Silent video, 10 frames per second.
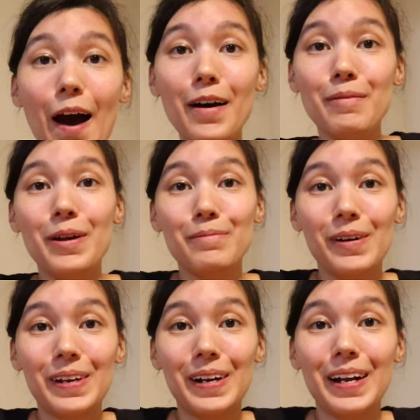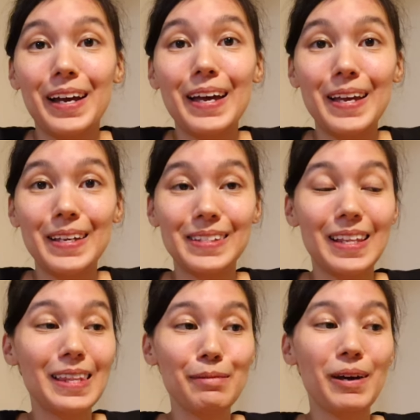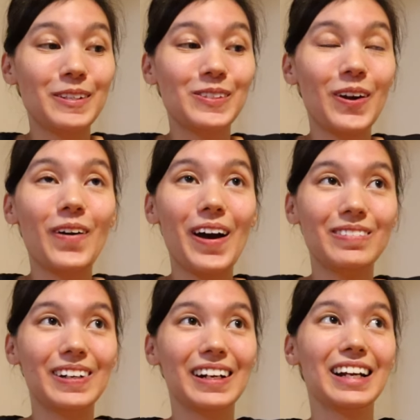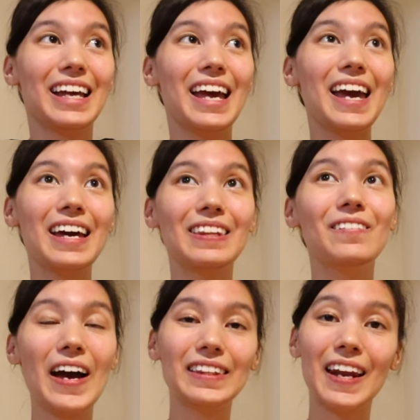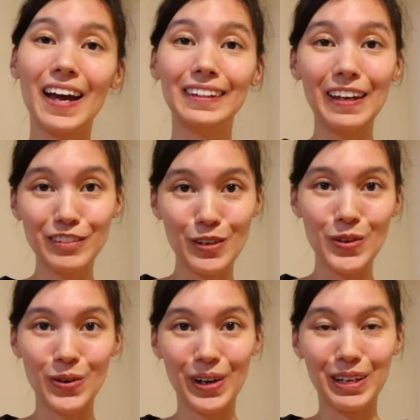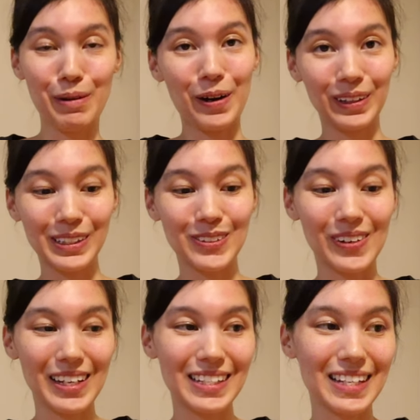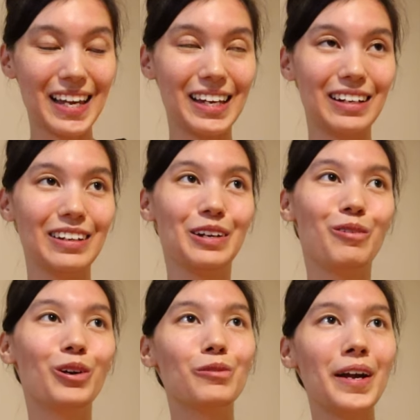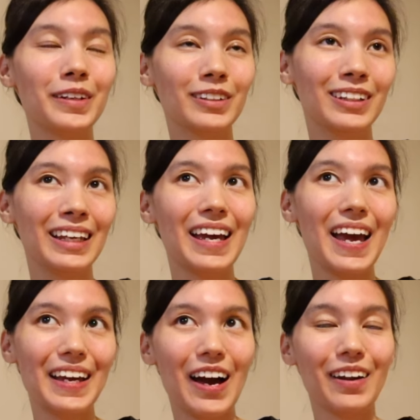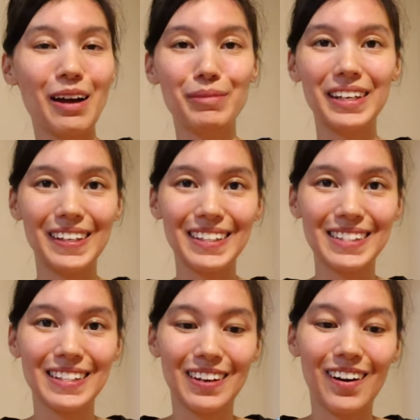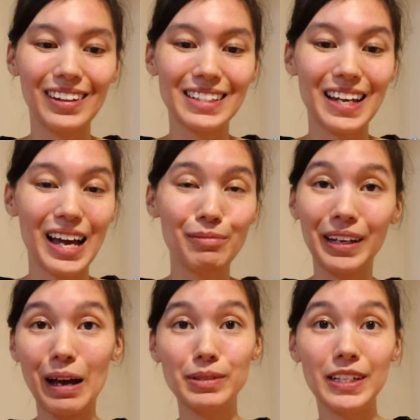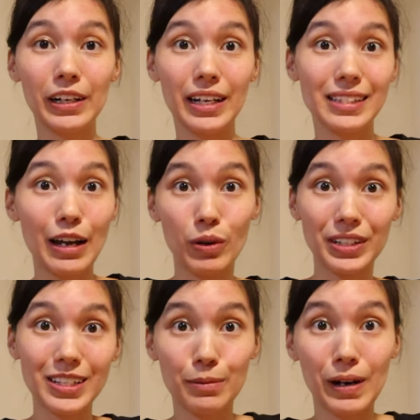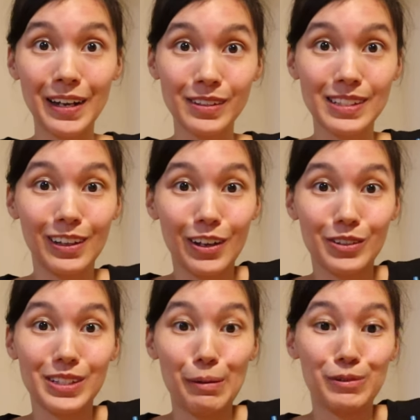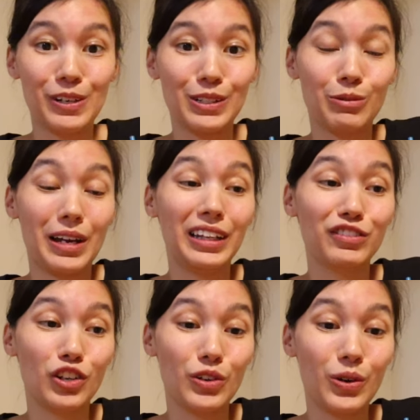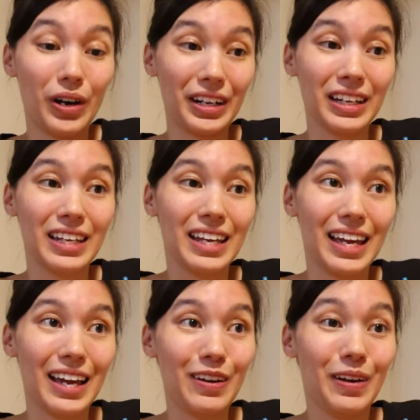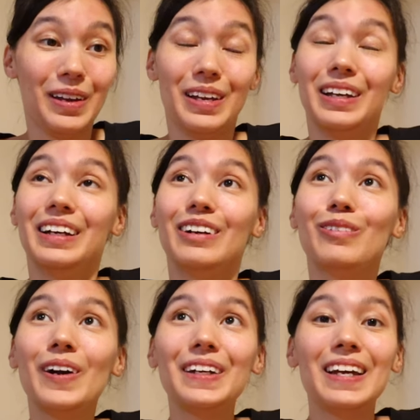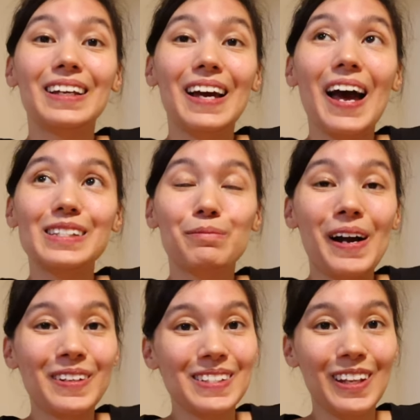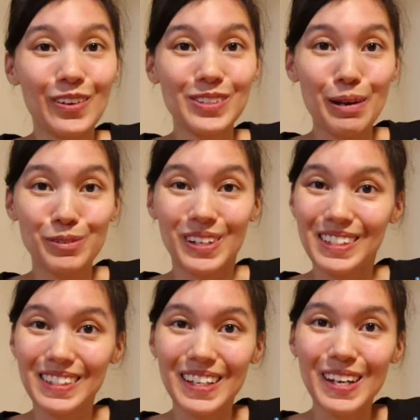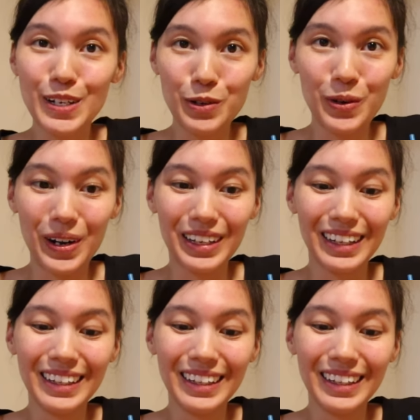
How I Met Your Mother is the best show ever. And the fact that I lived in New York in my early 20s and would regularly hang out at McGee's all the time, like I'm serious, I worked as a bridal salon receptionist when I lived in New York and working as a bridal salon receptionist in New York